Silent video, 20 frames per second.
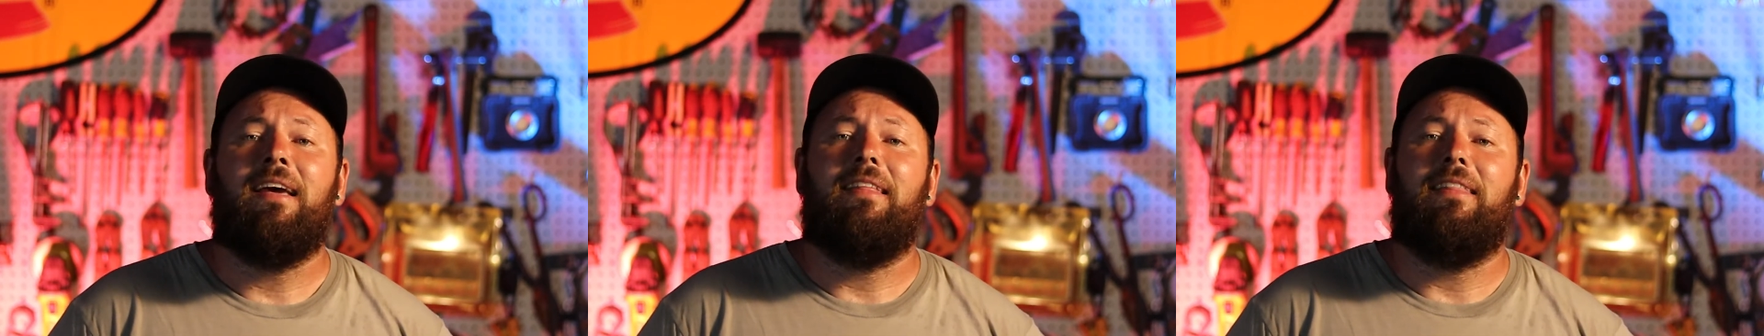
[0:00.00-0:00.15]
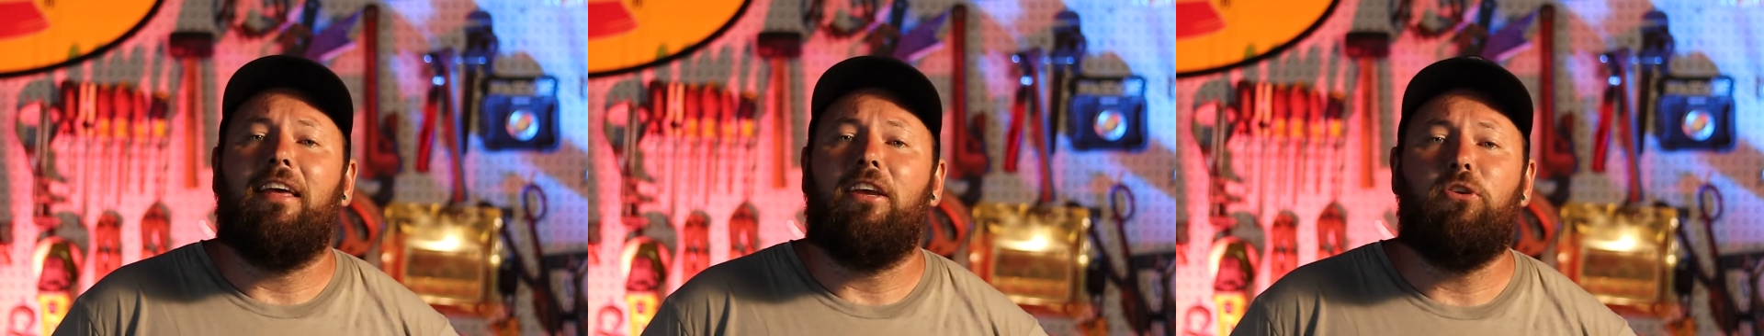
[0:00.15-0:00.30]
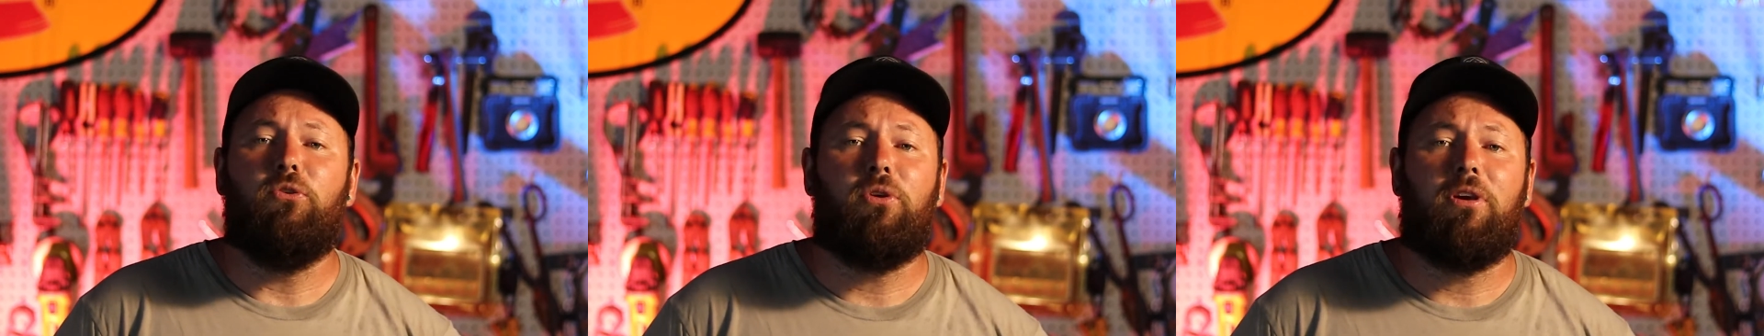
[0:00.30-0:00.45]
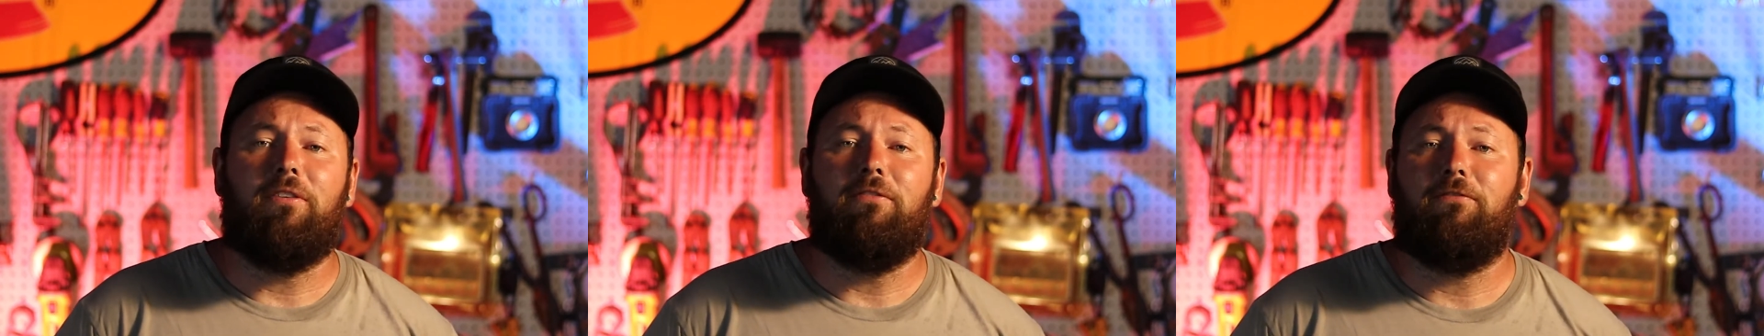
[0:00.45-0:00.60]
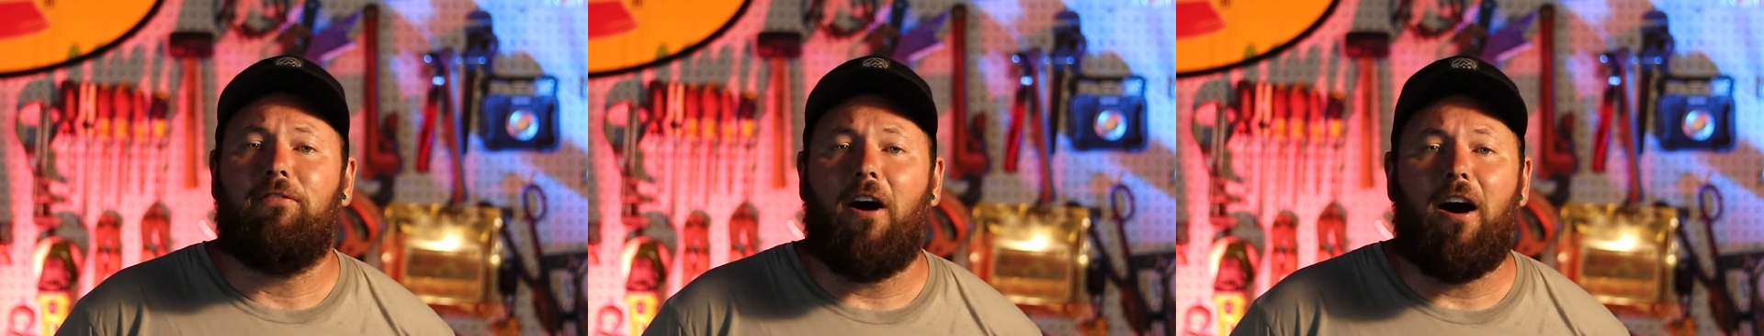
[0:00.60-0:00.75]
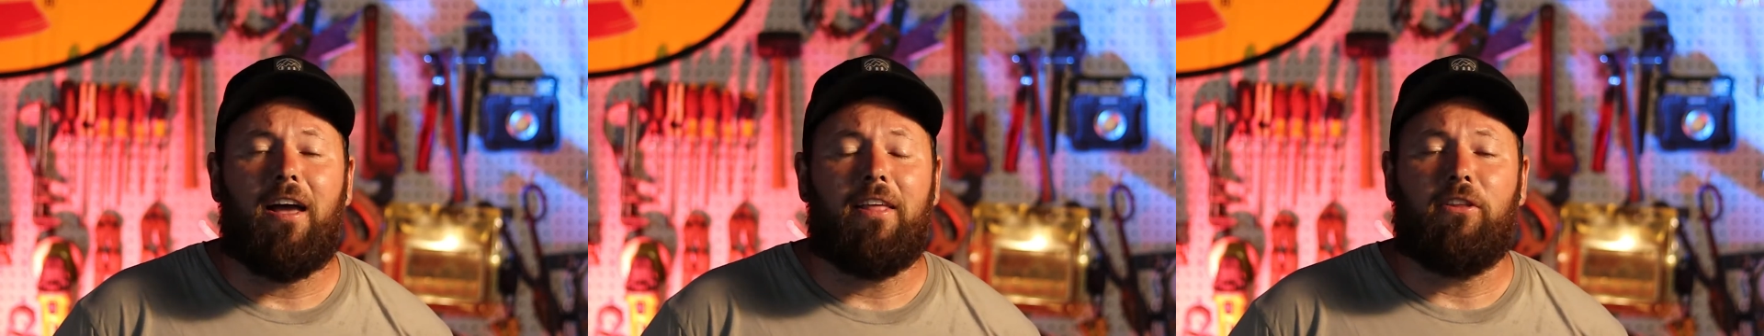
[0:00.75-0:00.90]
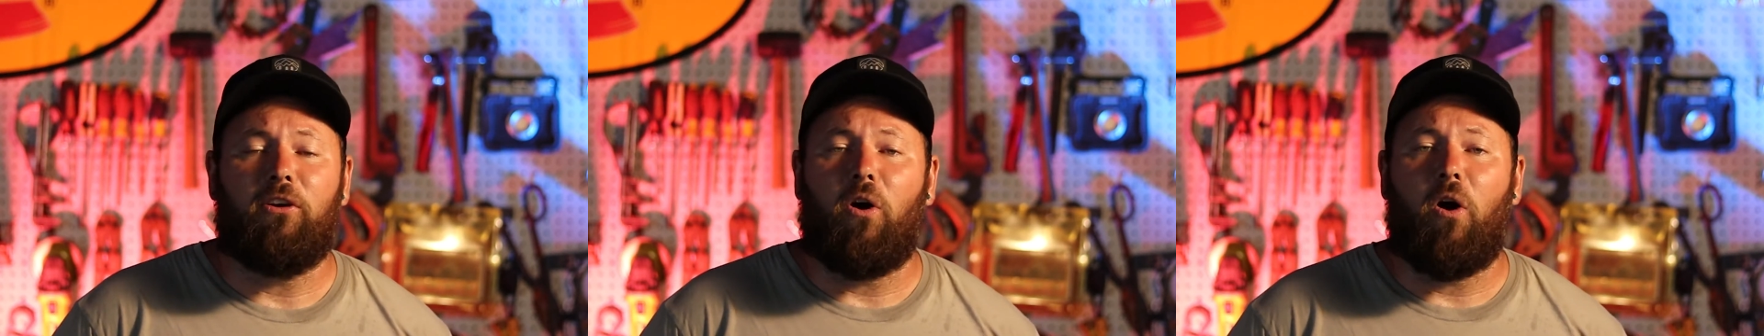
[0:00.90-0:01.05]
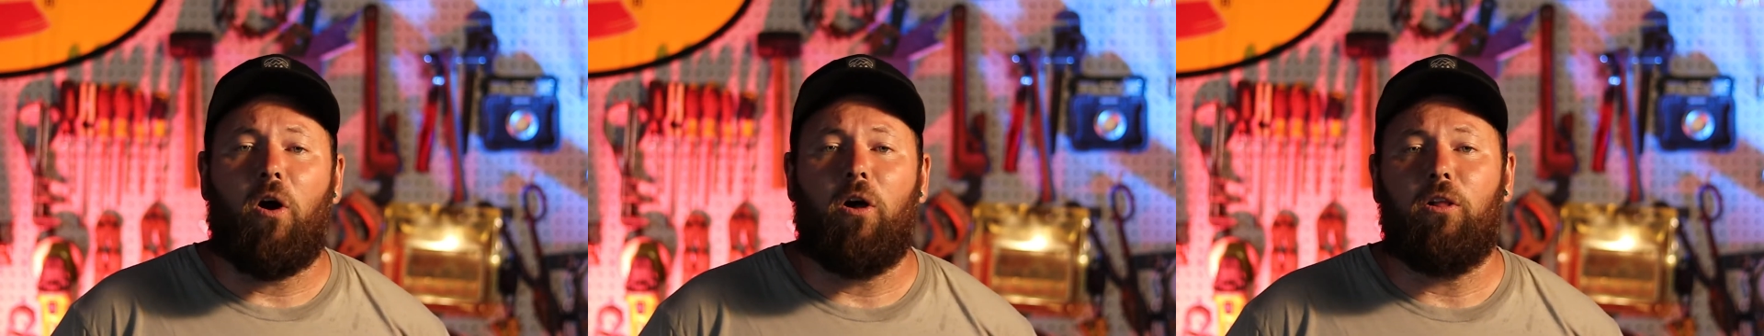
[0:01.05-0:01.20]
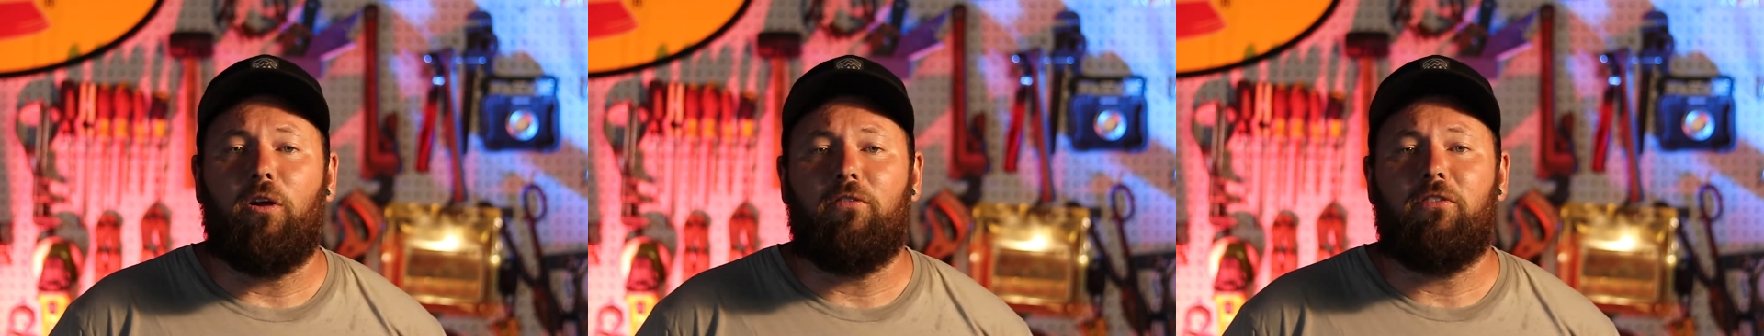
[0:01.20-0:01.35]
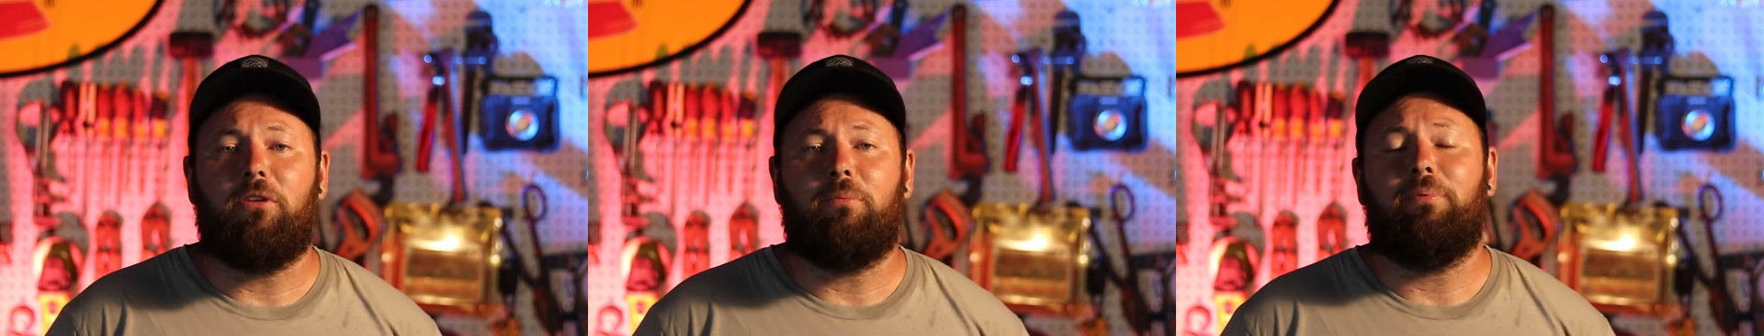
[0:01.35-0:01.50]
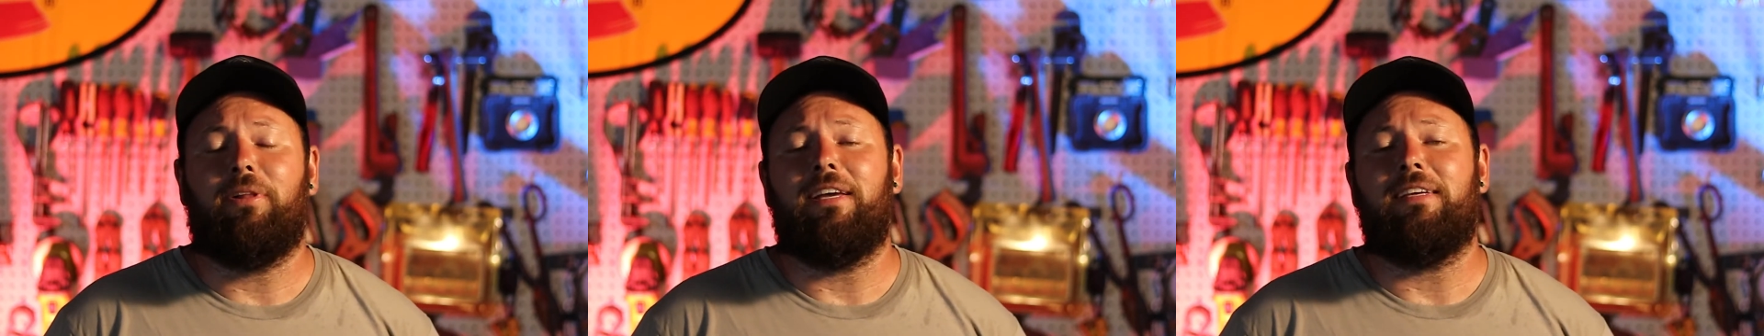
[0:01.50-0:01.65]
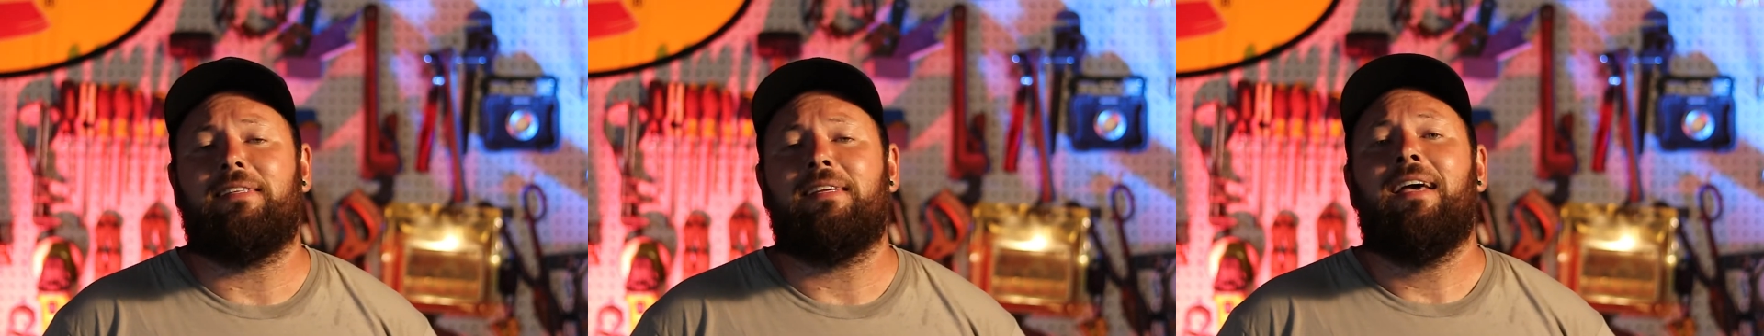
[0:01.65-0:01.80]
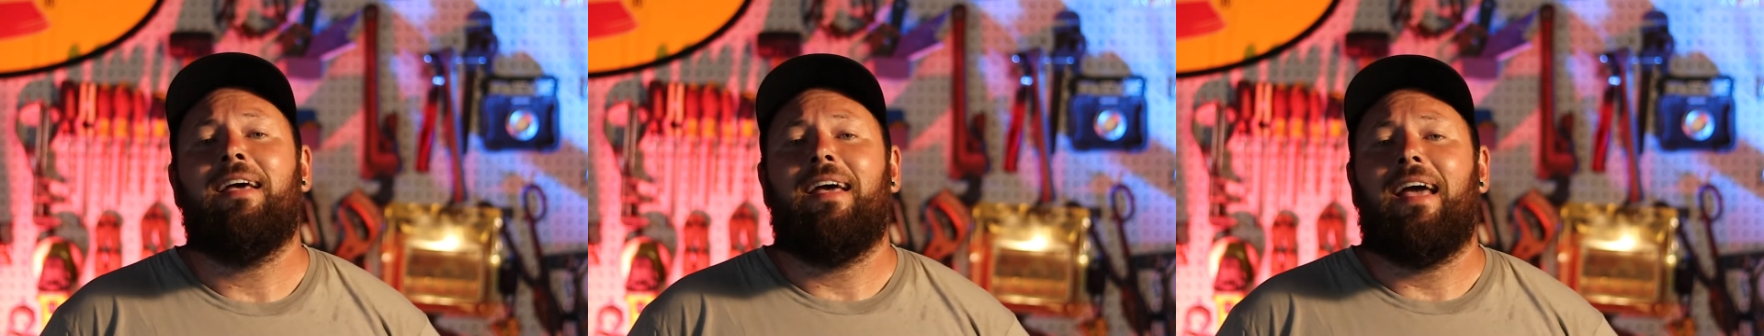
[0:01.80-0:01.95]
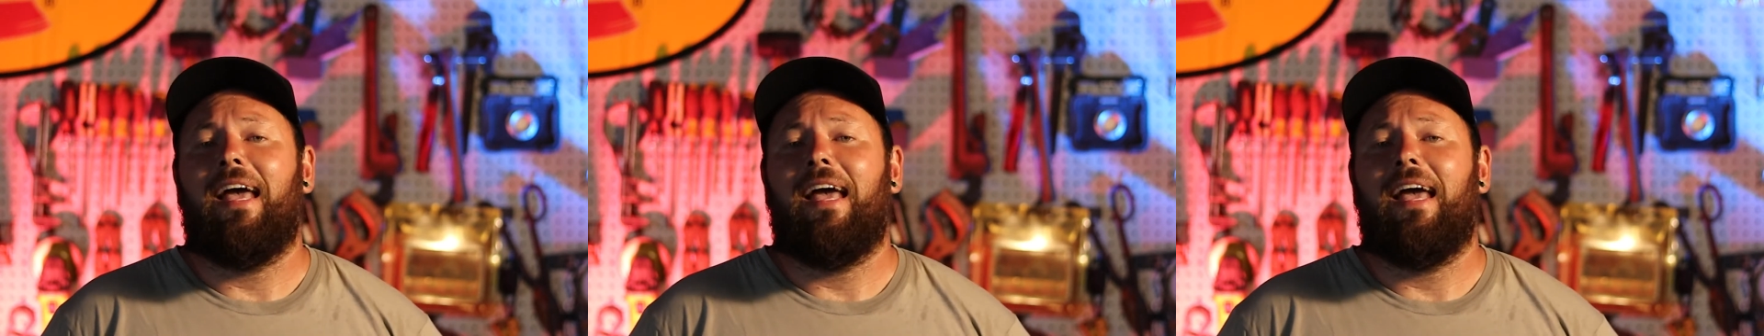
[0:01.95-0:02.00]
that you can find. They're all over the place.